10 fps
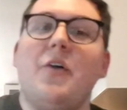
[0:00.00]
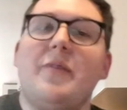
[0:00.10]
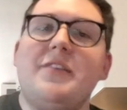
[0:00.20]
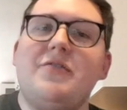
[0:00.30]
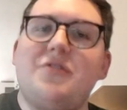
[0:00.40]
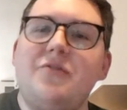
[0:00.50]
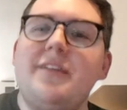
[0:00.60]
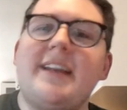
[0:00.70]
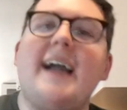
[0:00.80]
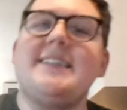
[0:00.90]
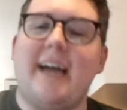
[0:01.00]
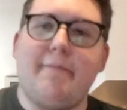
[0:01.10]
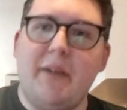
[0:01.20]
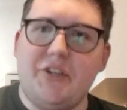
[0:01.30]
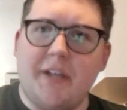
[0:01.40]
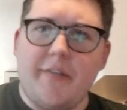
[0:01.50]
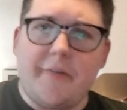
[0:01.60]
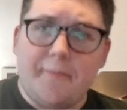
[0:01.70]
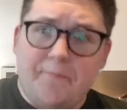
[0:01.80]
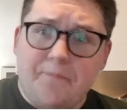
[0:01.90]
When you do the nighttime
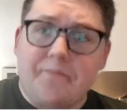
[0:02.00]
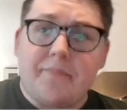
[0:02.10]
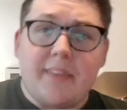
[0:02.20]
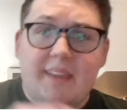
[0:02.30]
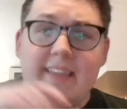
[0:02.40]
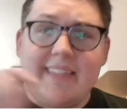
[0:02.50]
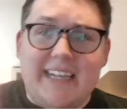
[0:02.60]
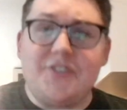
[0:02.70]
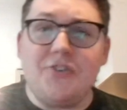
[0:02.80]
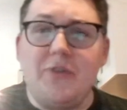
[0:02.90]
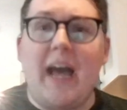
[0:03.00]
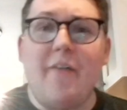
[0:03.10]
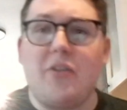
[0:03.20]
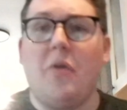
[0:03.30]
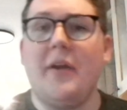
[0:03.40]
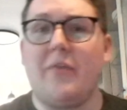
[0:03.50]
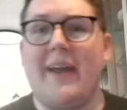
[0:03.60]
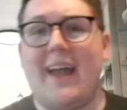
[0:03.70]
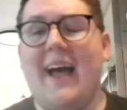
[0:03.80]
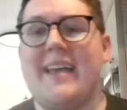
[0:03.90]
missions, they do have glowing
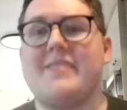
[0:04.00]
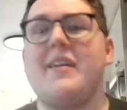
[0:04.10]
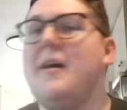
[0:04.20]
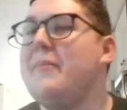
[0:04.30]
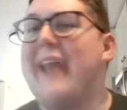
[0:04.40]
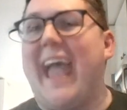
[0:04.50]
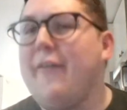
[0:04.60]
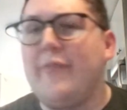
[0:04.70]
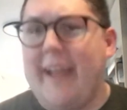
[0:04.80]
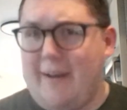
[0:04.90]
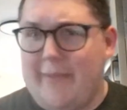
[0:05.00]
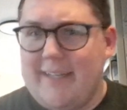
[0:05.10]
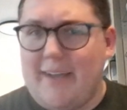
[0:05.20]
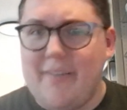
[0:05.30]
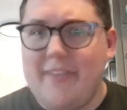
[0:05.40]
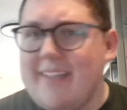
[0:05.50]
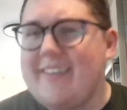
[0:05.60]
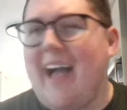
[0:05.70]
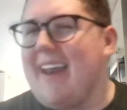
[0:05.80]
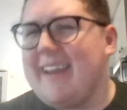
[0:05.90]
red eyes, but every enemy does. That's
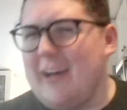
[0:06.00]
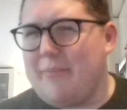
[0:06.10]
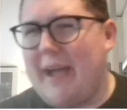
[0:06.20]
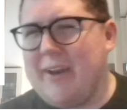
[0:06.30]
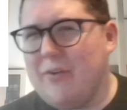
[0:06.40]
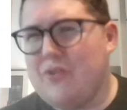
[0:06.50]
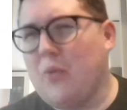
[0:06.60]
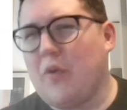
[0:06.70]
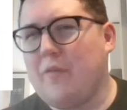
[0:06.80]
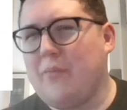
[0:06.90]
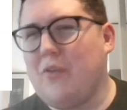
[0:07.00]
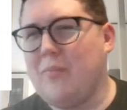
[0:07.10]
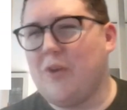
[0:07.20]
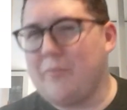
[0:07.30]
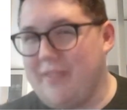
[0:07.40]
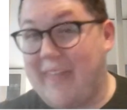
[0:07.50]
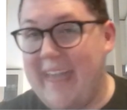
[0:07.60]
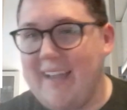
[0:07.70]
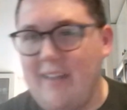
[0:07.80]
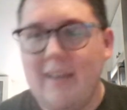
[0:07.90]
not an albino dwarf Bulborb
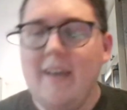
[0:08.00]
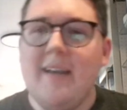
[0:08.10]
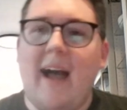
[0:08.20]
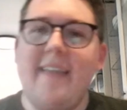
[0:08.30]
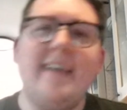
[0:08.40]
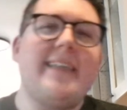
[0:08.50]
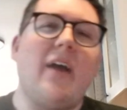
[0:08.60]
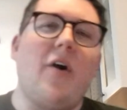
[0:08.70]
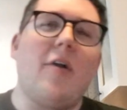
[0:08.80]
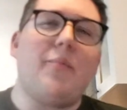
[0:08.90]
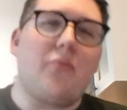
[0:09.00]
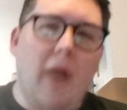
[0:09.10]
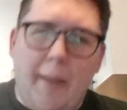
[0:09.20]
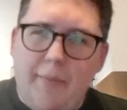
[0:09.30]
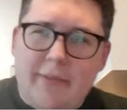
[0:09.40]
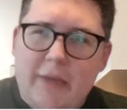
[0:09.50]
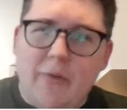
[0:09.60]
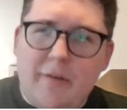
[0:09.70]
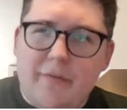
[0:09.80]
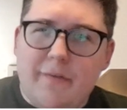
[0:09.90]
thing. I think they are probably
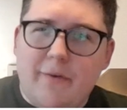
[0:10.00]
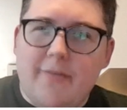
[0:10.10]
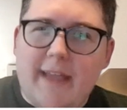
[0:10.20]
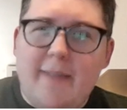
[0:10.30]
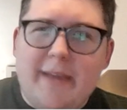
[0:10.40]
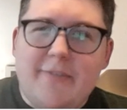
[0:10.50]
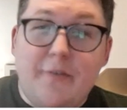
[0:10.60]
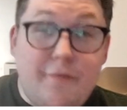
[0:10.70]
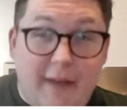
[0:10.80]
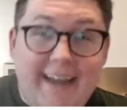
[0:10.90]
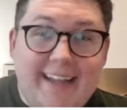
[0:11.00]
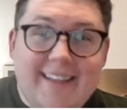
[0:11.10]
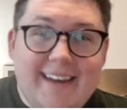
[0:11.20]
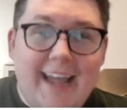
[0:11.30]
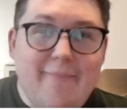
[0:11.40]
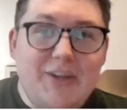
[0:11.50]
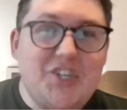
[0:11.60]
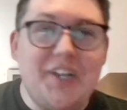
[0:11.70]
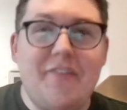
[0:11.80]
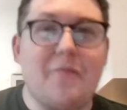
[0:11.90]
one of the first enemies you fight in the night
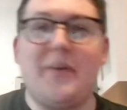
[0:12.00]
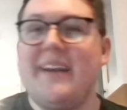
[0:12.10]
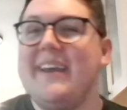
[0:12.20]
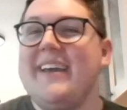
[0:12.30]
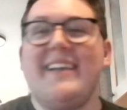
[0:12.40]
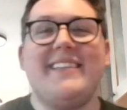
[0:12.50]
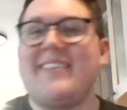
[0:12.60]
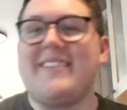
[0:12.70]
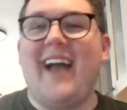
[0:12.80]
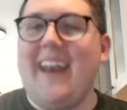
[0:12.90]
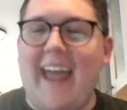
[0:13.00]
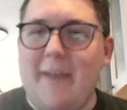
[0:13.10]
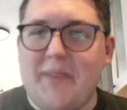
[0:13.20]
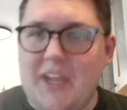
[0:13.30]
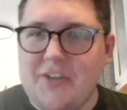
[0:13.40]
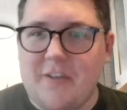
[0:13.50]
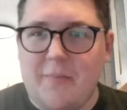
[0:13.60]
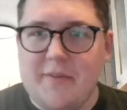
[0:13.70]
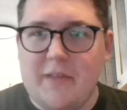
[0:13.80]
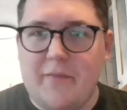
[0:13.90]
missions, but this is not an adaptation
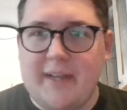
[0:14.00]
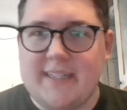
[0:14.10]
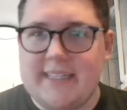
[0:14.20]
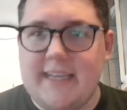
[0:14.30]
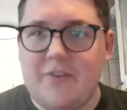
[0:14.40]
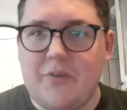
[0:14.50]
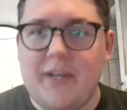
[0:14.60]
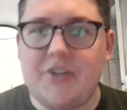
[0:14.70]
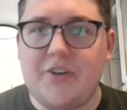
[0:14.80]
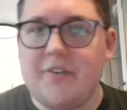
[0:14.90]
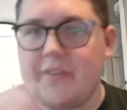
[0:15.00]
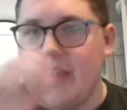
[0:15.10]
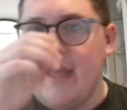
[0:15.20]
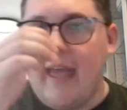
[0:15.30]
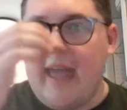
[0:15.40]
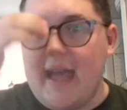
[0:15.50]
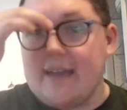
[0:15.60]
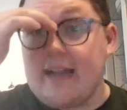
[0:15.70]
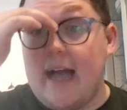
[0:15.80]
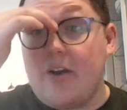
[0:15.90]
specific to these creatures.
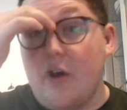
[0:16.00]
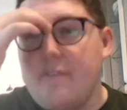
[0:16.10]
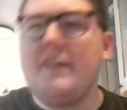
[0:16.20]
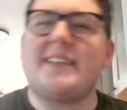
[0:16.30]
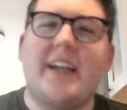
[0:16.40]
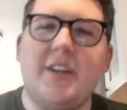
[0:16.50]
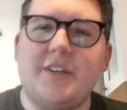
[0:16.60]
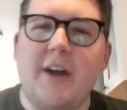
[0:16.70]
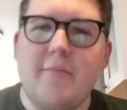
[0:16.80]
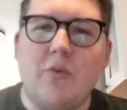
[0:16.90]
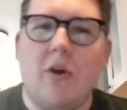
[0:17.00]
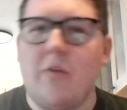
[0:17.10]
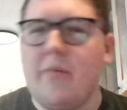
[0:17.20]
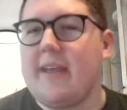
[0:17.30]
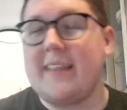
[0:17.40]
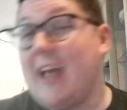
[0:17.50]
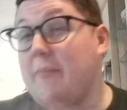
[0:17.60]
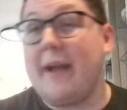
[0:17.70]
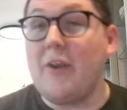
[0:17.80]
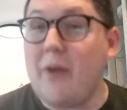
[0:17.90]
And I don't know, I feel like they could have done more with like the
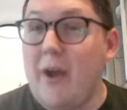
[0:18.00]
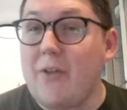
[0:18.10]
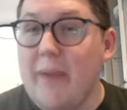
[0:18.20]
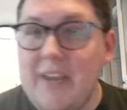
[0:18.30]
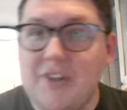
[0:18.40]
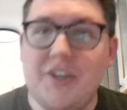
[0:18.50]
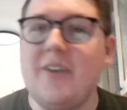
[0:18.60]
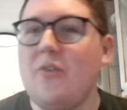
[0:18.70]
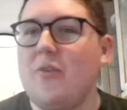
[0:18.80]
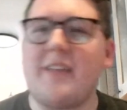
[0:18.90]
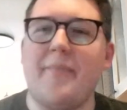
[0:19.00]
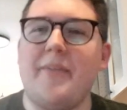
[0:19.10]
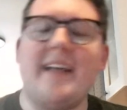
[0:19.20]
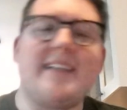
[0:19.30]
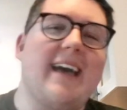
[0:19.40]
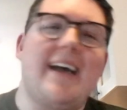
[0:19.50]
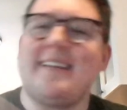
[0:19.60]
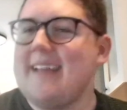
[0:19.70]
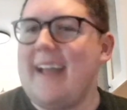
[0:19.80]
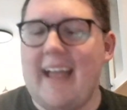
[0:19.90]
albino coloration or something like that.
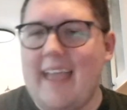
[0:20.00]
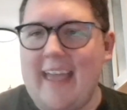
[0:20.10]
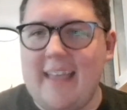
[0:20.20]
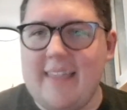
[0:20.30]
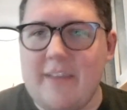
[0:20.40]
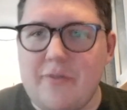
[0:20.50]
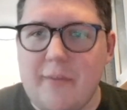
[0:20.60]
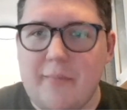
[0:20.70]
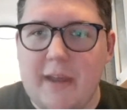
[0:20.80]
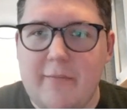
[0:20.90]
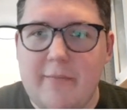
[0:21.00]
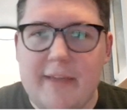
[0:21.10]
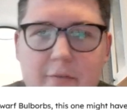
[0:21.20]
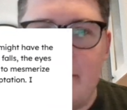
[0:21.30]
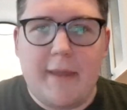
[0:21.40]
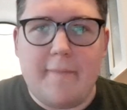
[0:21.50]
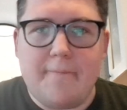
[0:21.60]
This was a bit of a miss for me.